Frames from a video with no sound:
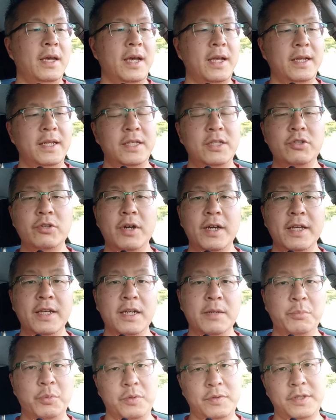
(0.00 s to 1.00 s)
And he tried a
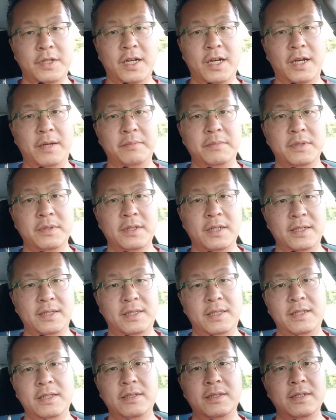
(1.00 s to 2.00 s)
couple of times, and
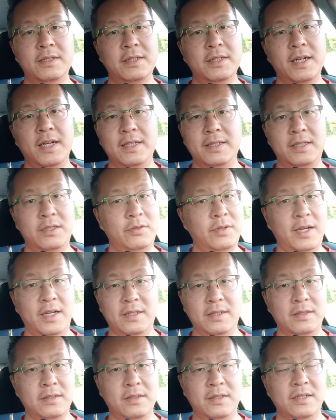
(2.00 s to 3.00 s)
this guy still
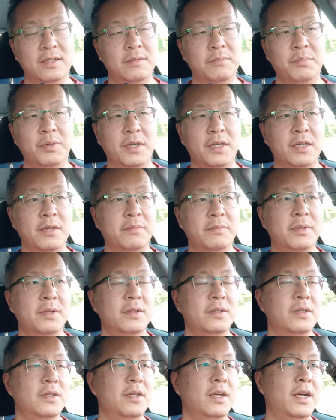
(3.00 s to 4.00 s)
doesn't pick up.
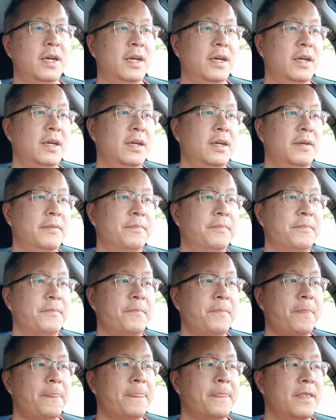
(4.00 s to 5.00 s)

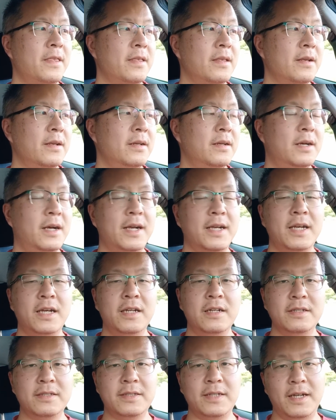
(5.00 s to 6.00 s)
I
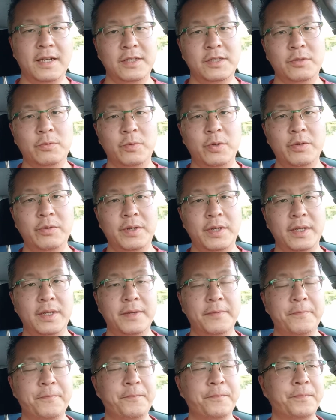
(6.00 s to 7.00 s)
kind of starting to worry,
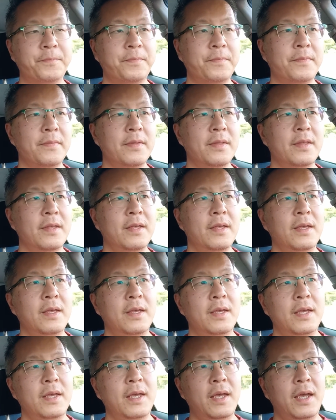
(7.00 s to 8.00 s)

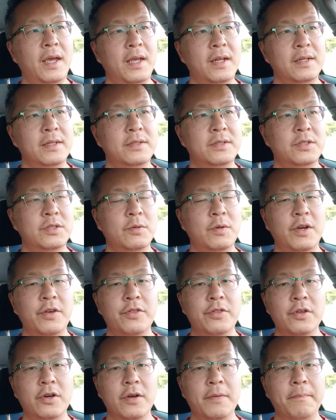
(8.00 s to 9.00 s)
and so I
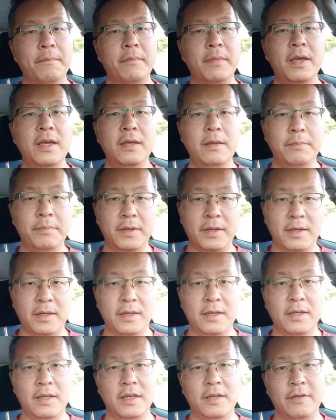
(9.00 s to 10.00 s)
thought
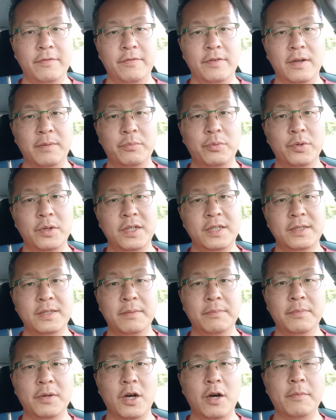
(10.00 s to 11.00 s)
maybe if I put his
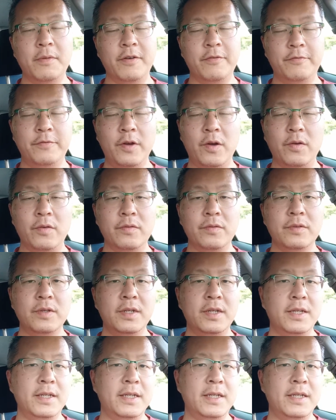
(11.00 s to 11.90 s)
number on my phone,